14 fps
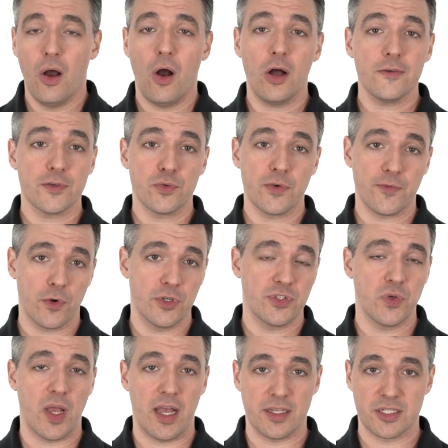often referred
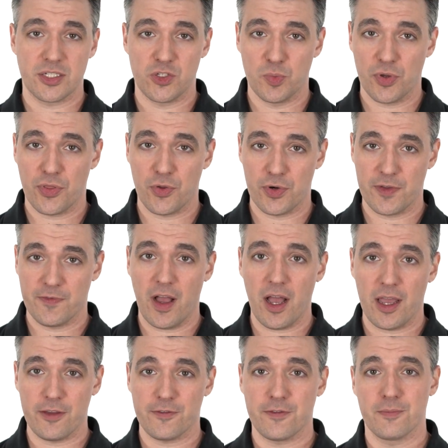to as Super
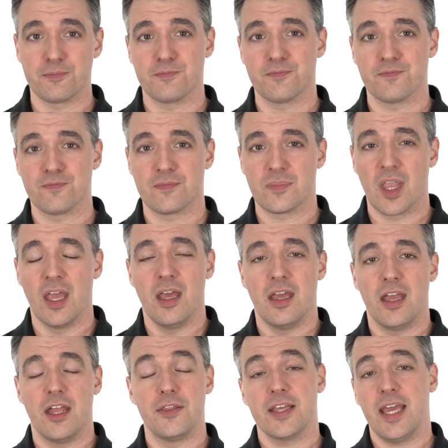35.
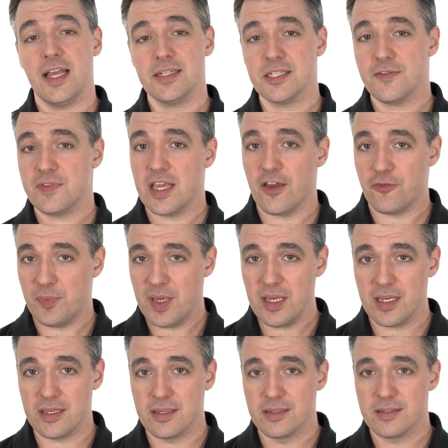In the case of the
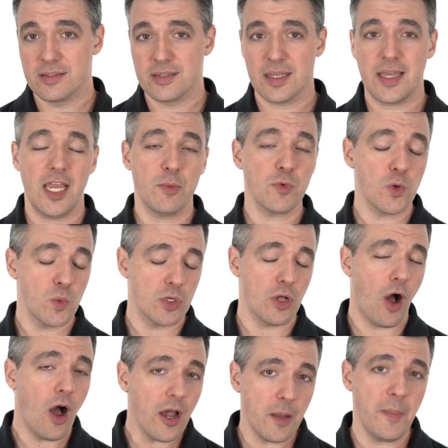FP, the camera will
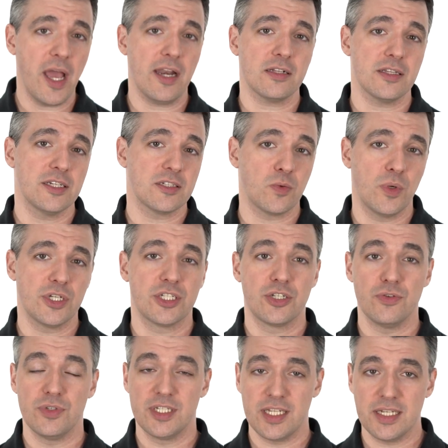automatically switch
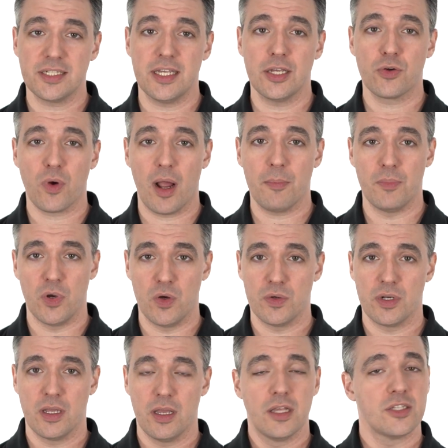to DC crop mode,
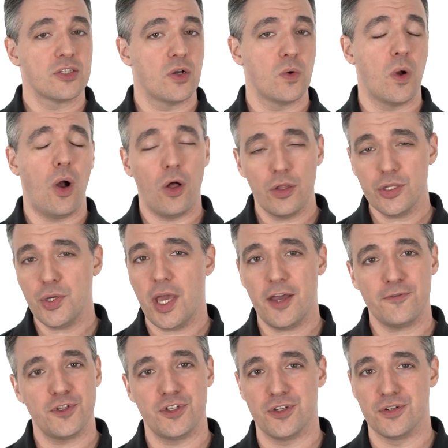so all you have
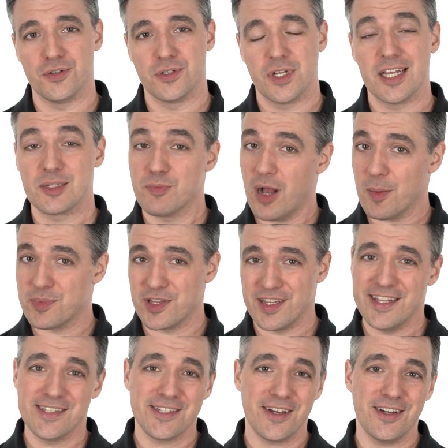to do is pop the
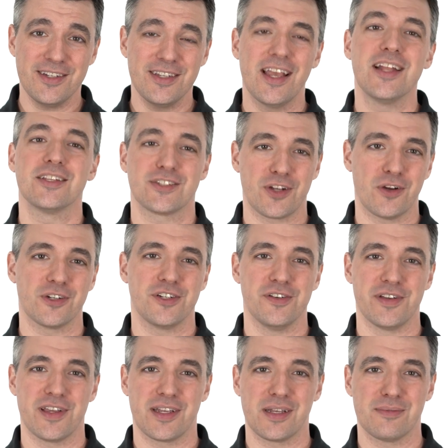lens on and start
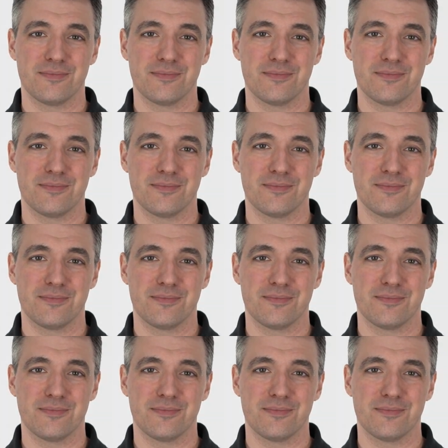shooting.